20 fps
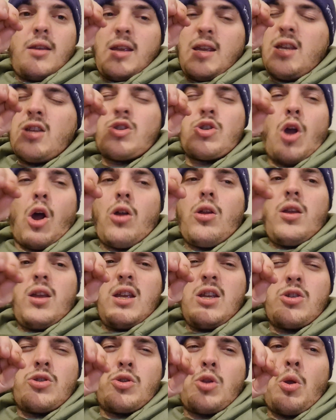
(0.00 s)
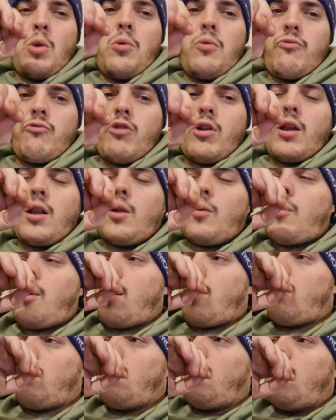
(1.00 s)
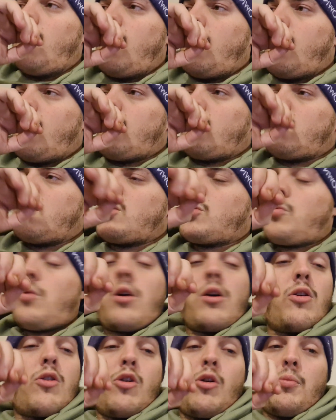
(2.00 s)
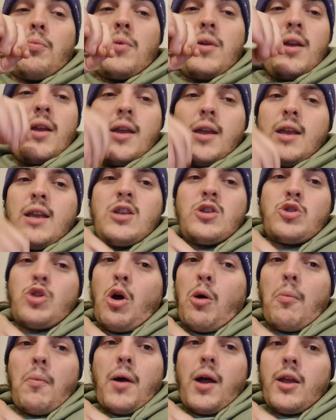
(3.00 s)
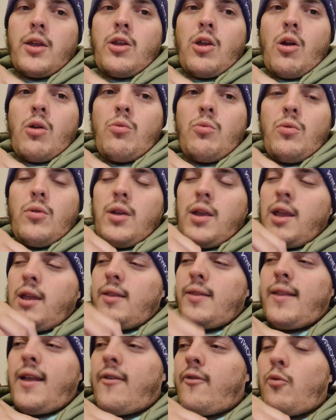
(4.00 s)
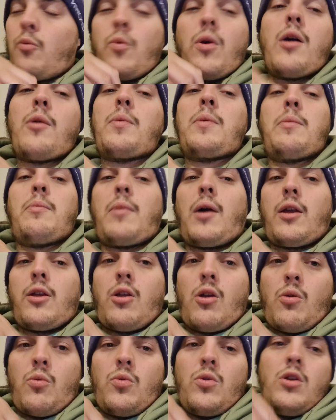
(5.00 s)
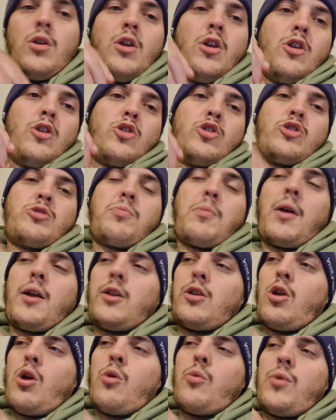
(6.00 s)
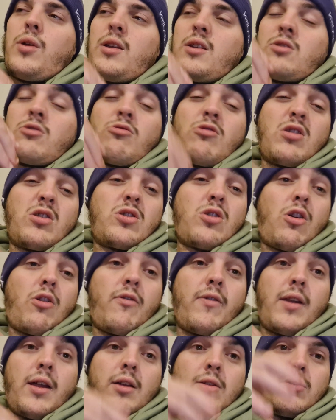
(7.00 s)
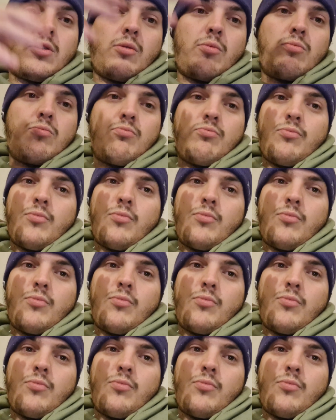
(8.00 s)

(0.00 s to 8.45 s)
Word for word: he's he's doing really well in his World Cup. He's not my goat. He never will be my goat because my goat is Cristiano Ronaldo.